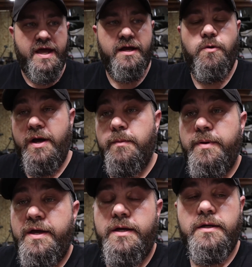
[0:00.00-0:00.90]
that quite a
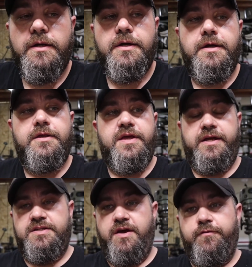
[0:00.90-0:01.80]
bit. They
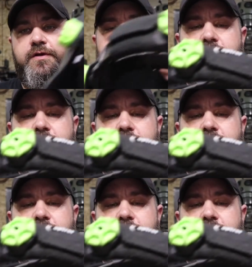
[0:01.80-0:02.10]
could definitely